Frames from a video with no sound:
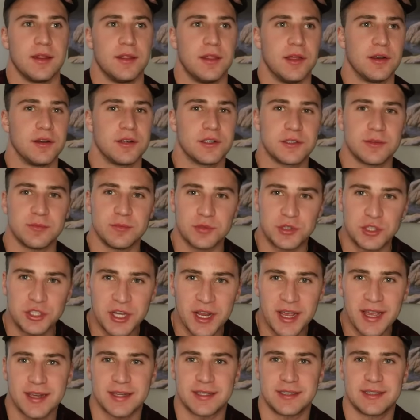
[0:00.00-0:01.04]
There's some
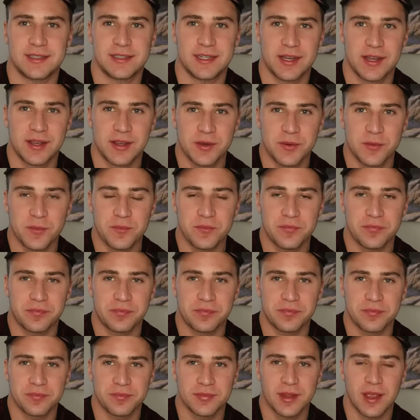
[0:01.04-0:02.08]
chicks
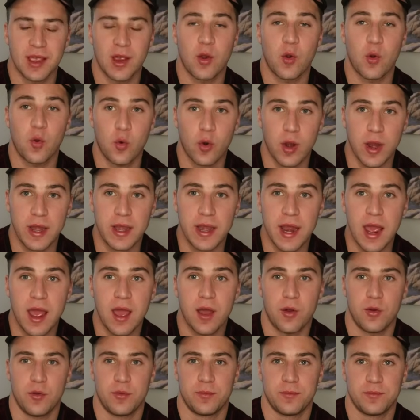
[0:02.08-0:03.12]
right
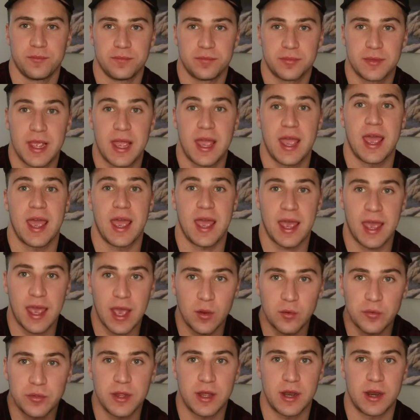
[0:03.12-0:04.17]
now
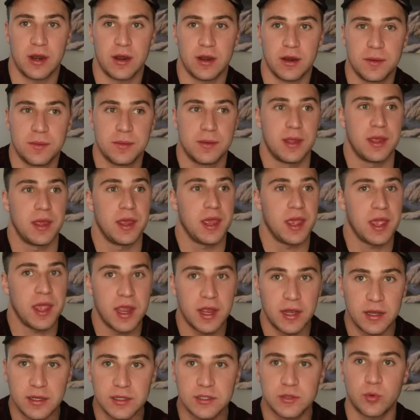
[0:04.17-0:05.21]
out there
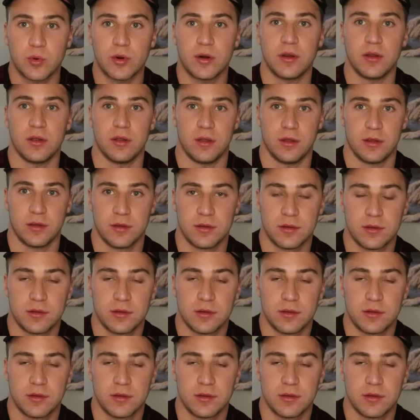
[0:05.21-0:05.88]
in this world.